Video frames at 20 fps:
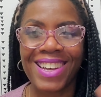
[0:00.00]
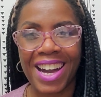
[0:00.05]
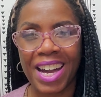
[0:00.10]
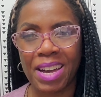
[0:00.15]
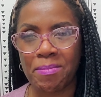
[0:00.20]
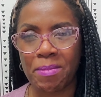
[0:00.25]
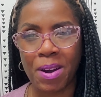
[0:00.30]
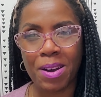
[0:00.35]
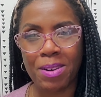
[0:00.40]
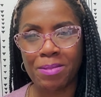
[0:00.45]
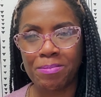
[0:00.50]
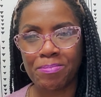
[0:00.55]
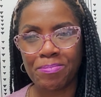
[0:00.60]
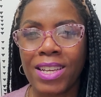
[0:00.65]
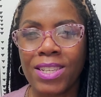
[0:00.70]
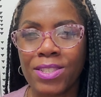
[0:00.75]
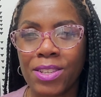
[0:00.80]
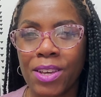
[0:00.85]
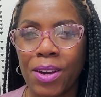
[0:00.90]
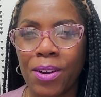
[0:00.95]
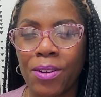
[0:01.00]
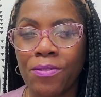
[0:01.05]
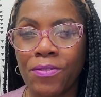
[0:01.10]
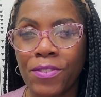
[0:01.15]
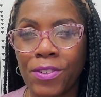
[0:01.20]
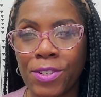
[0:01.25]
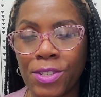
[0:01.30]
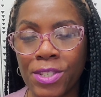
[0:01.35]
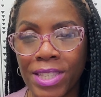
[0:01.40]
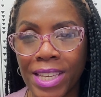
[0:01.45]
Hi, mom. So,
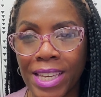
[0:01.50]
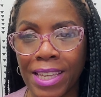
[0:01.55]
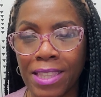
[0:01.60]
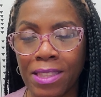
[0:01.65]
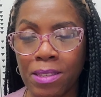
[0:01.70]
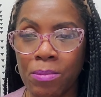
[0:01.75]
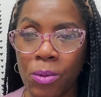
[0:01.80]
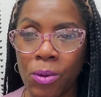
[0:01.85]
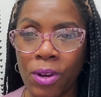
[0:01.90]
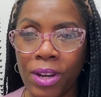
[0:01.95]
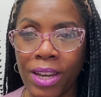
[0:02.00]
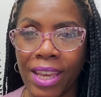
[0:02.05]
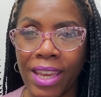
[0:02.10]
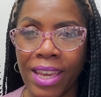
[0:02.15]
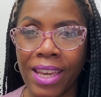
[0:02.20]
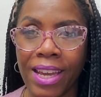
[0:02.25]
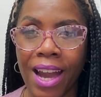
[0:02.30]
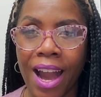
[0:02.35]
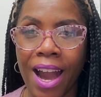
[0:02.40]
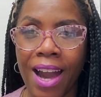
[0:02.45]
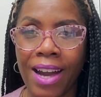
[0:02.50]
first thing in the morning,